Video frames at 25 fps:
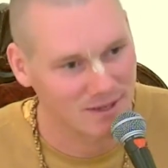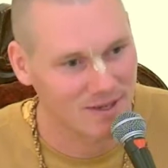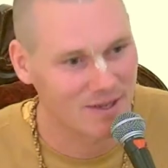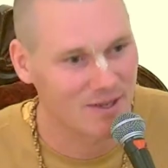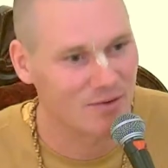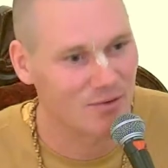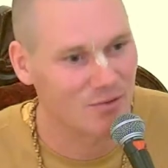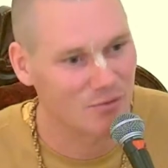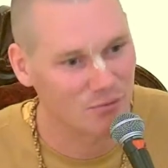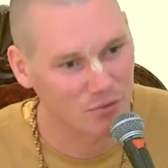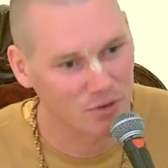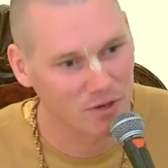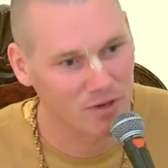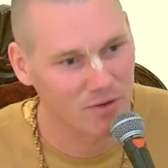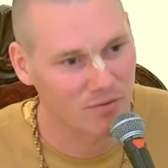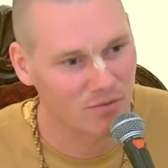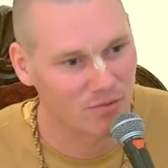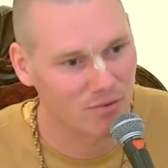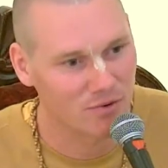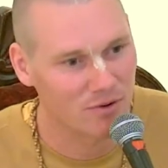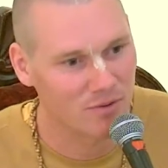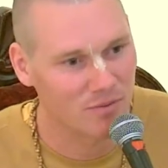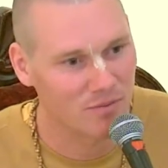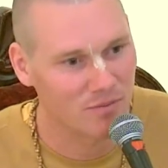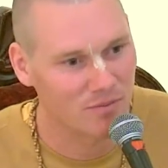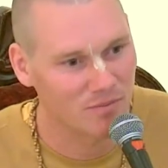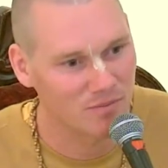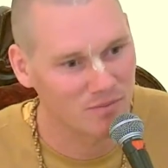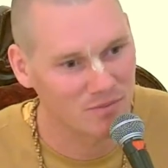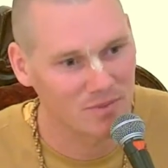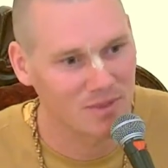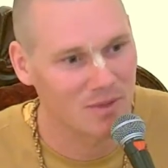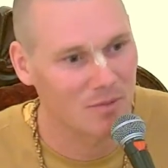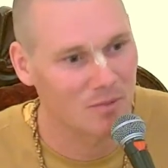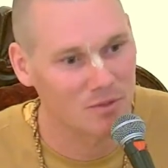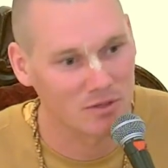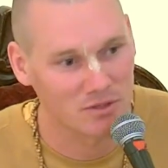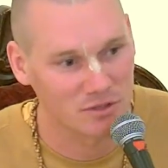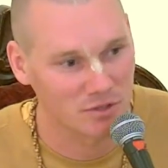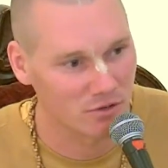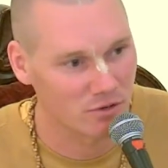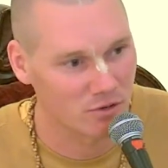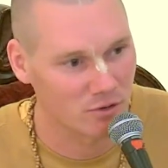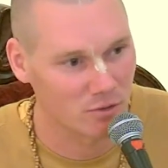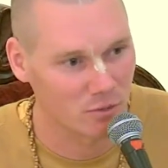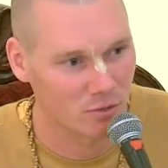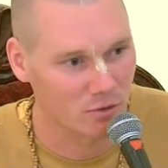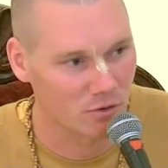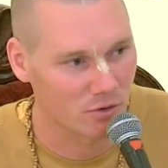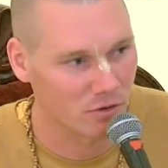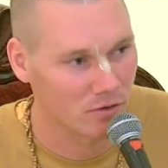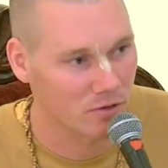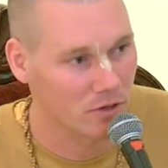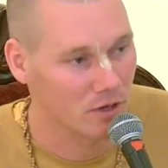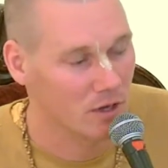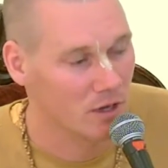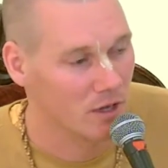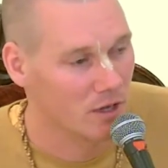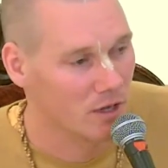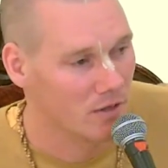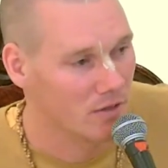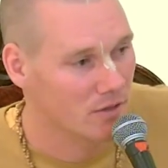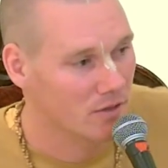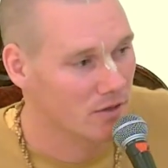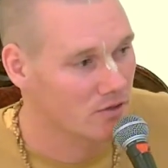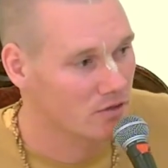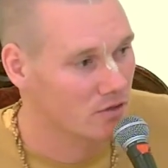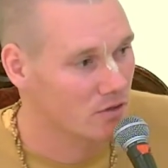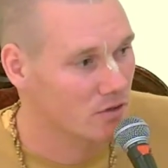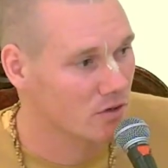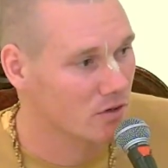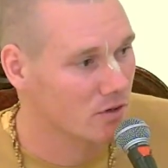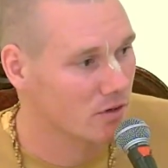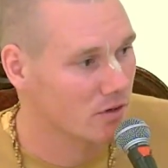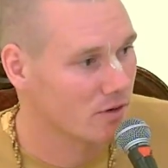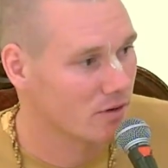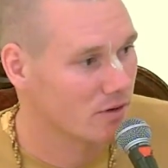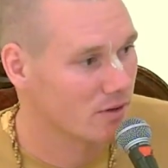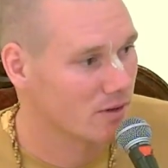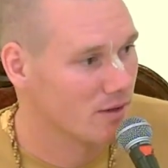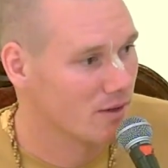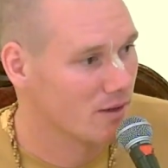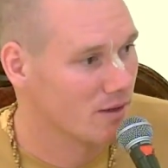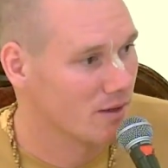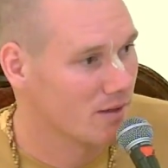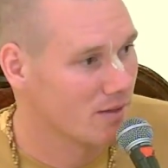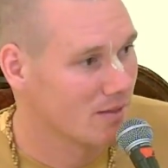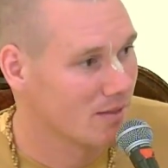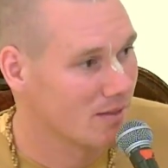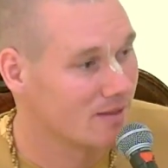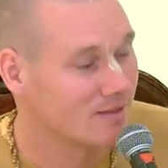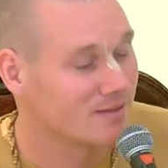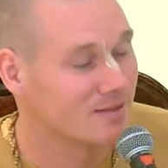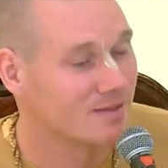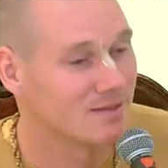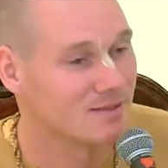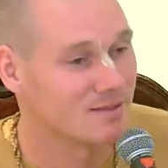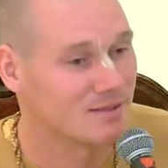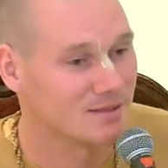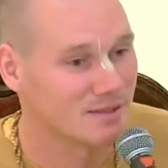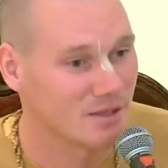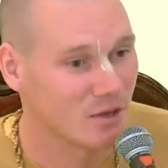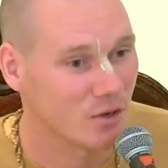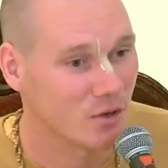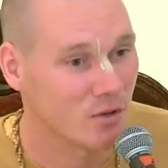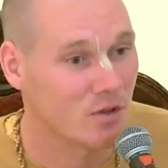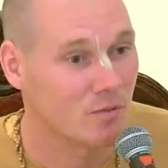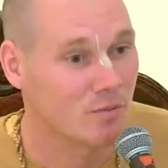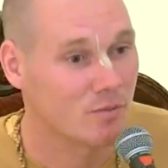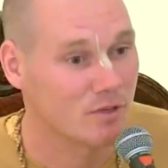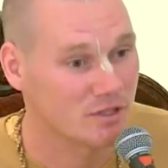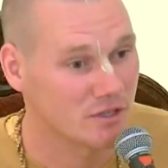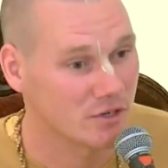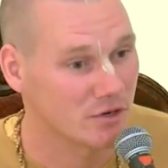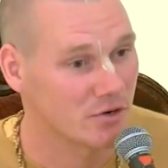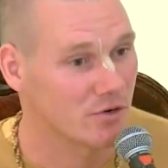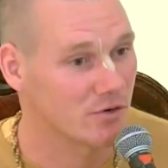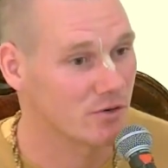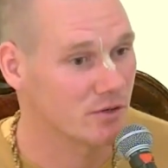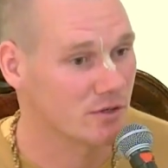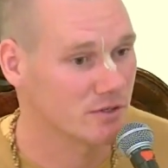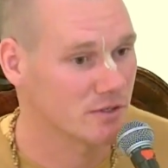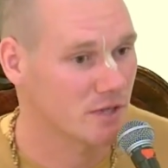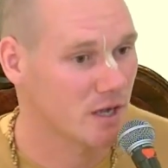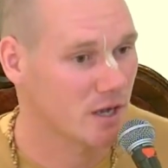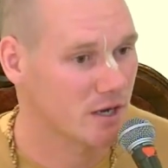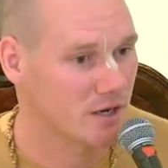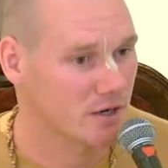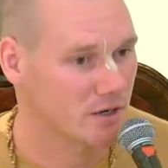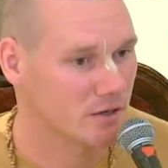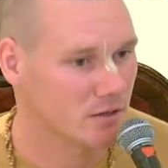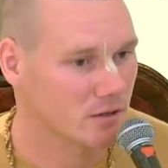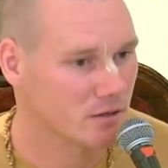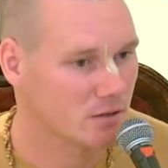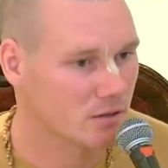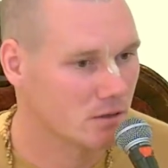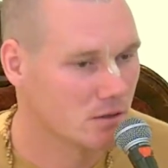free from the material world. This is still a material desire.